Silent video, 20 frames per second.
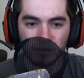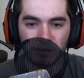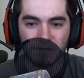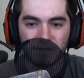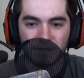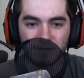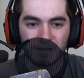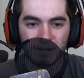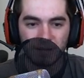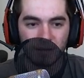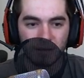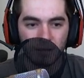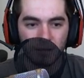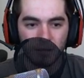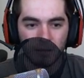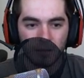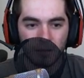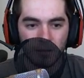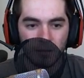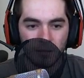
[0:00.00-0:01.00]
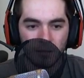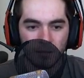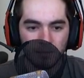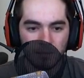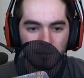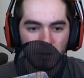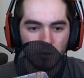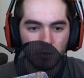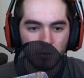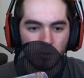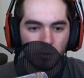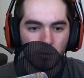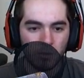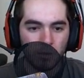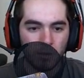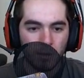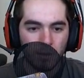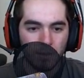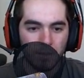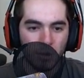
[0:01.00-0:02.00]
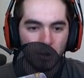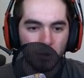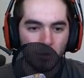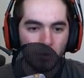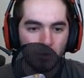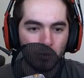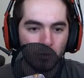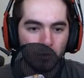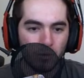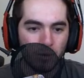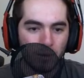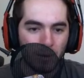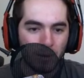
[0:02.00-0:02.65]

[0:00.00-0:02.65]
Let's see. Pew, pew,